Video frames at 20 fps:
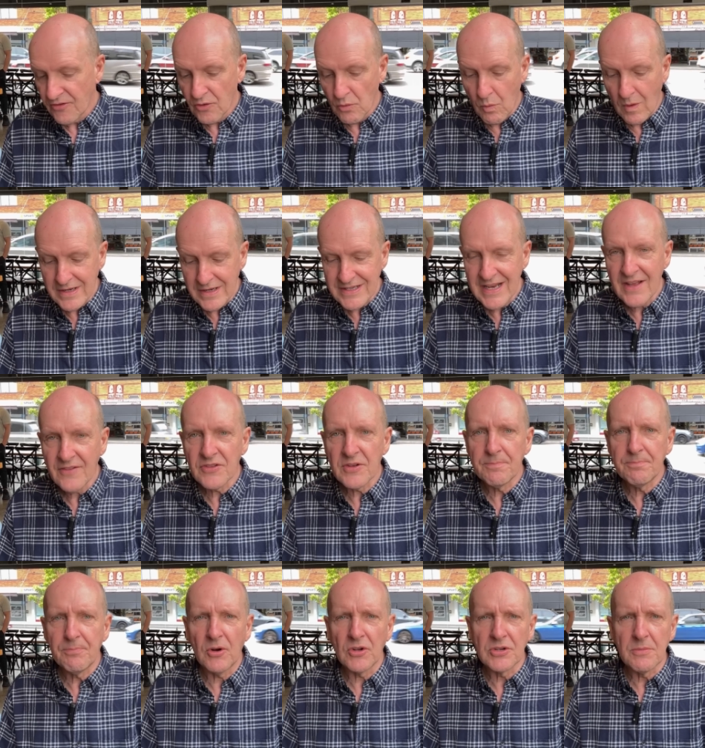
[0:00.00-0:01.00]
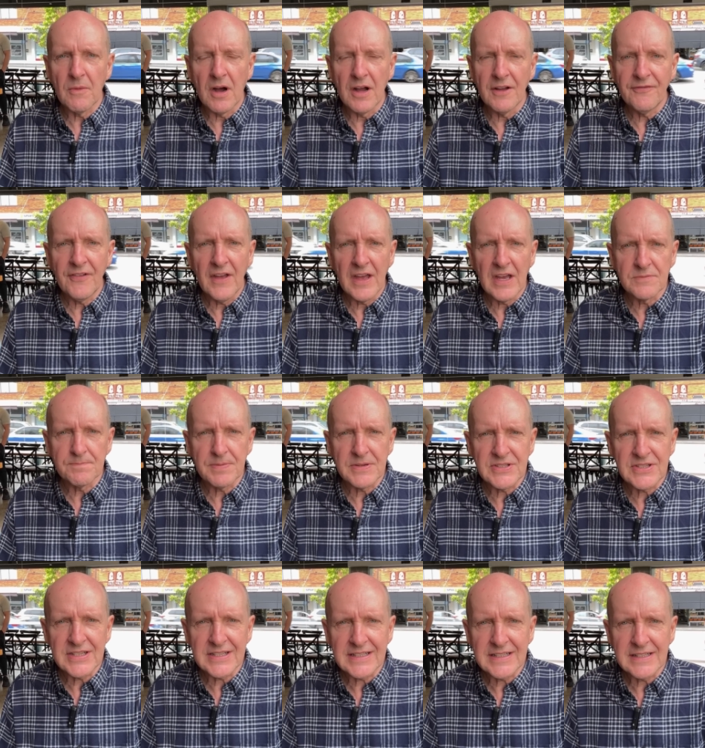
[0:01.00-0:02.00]
The one down the bottom I found
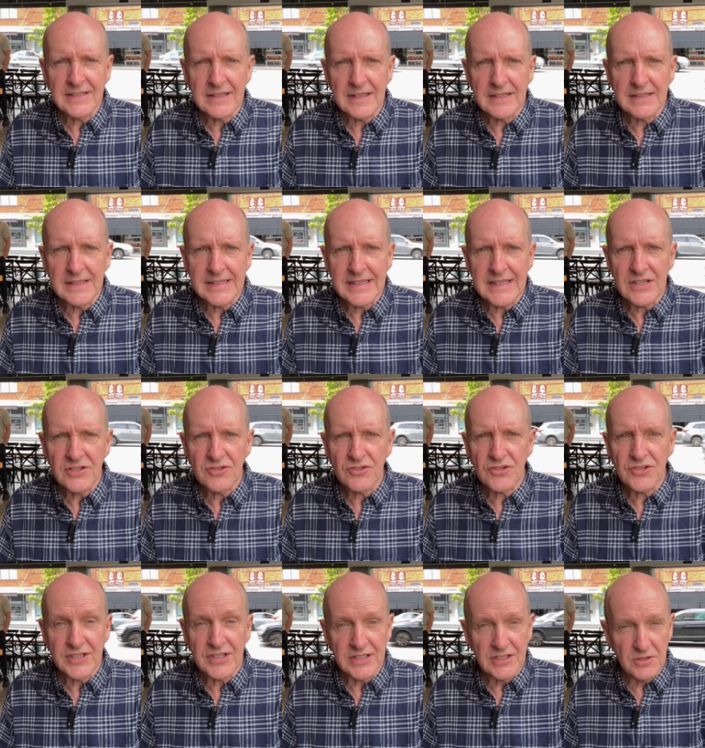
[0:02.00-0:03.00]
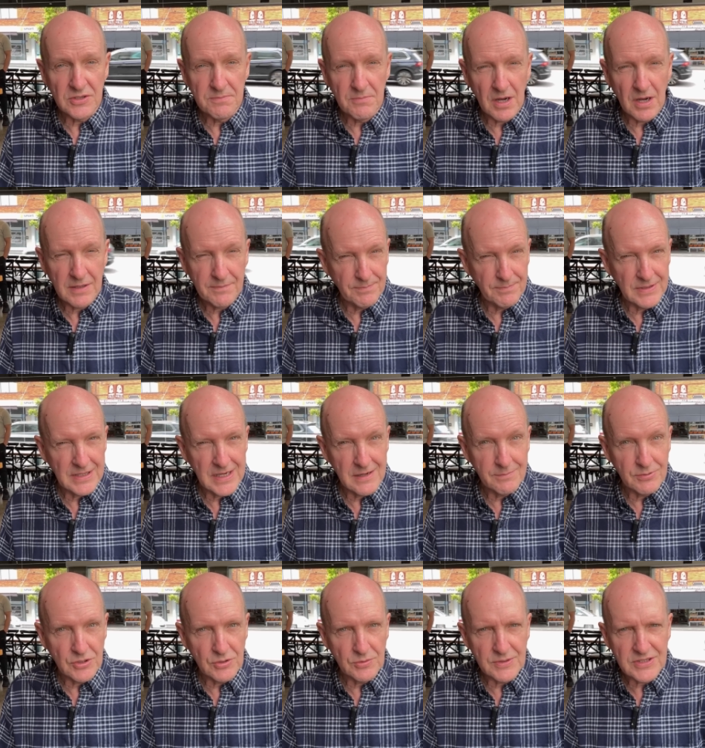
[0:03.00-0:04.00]
particularly interesting. You might be
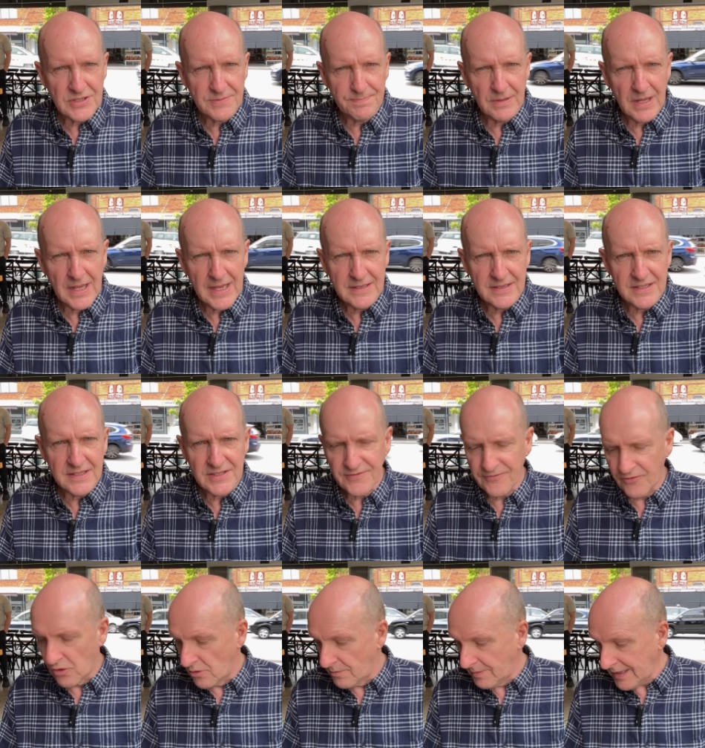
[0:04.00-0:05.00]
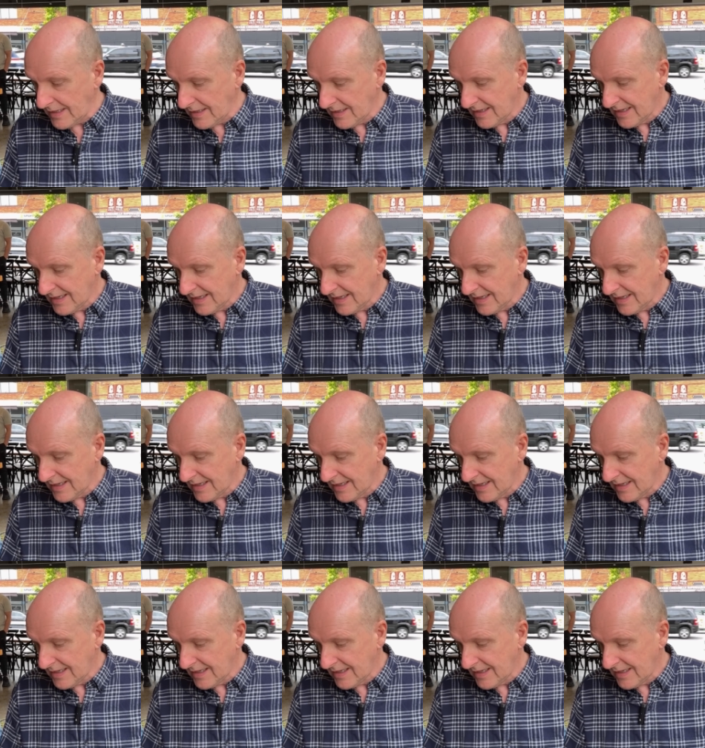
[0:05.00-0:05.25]
able to explain this for me.